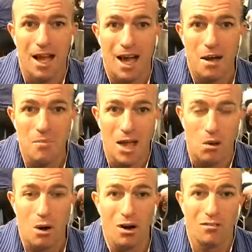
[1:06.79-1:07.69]
Uh, now,
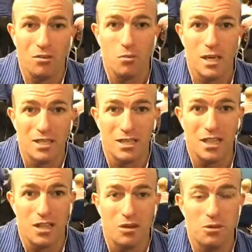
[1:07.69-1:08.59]
quite often we
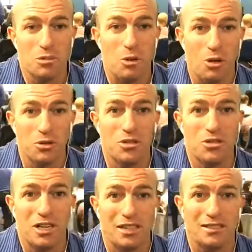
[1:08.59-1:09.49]
see that the
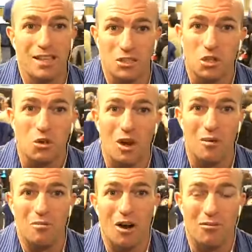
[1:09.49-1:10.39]
response uh, doesn't
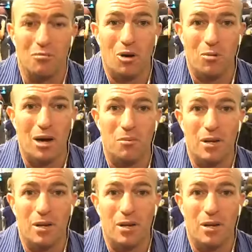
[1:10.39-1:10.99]
quite often pop up.